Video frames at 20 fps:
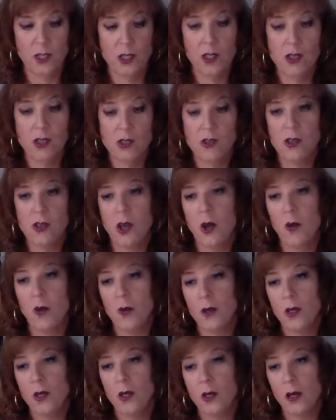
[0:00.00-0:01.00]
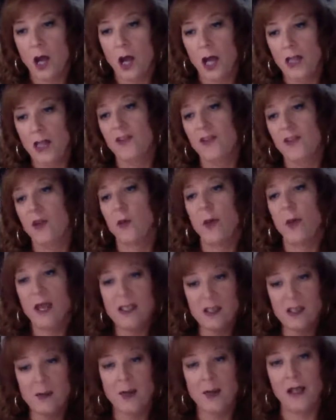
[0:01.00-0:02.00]
So I lived the
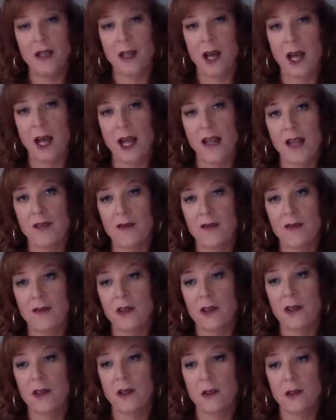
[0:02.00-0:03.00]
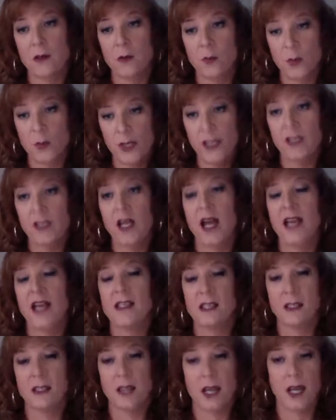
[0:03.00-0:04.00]
rest of my life
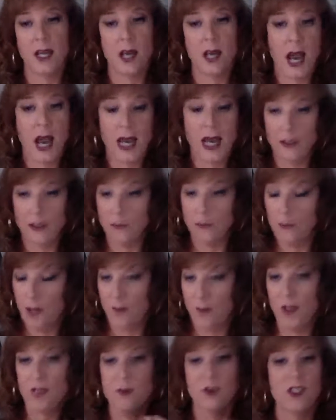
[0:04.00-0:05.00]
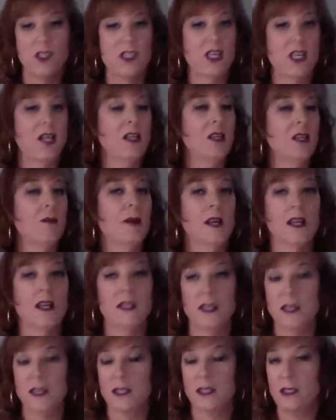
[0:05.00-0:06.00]
realizing that I'm not supposed to tell anybody
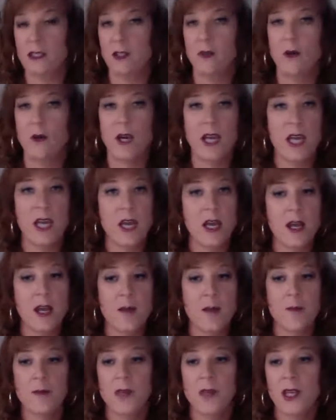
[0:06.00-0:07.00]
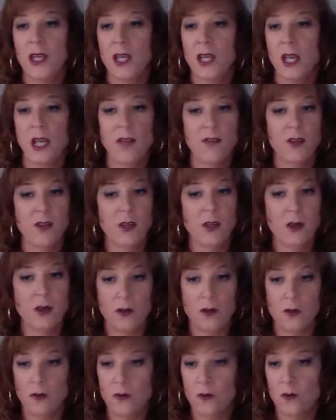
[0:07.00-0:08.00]
that this is who I am, even
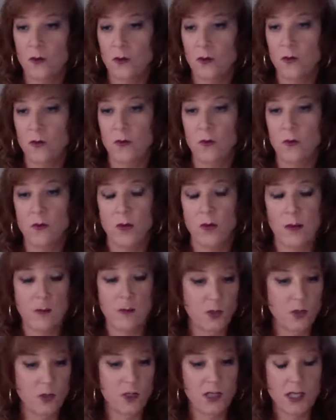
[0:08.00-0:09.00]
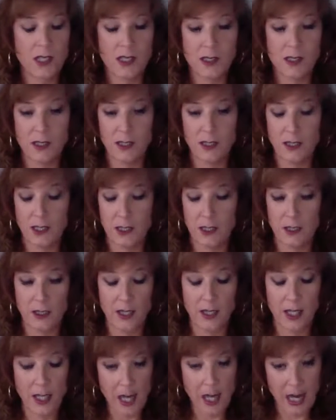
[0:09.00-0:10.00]
though I'm doing this. And then
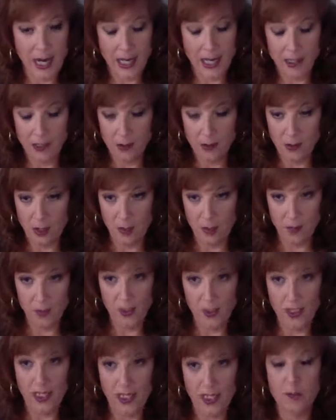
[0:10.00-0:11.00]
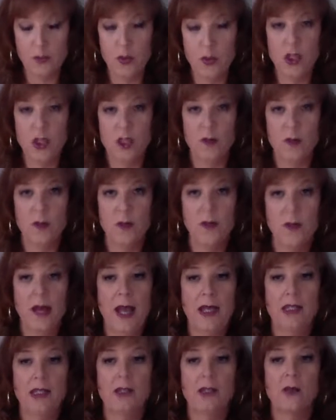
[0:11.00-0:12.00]
it really kind of pushed me
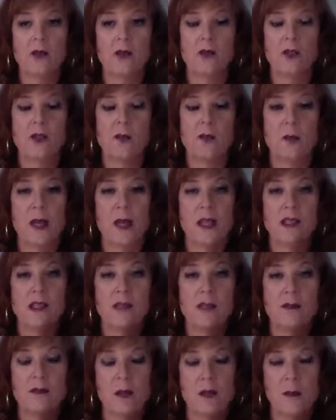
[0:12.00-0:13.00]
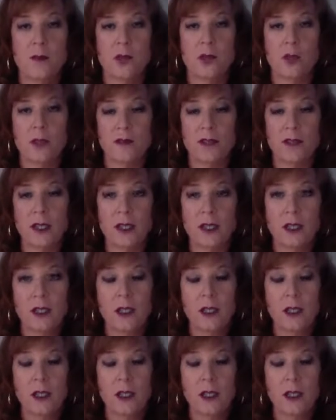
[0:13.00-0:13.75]
back into a space of observing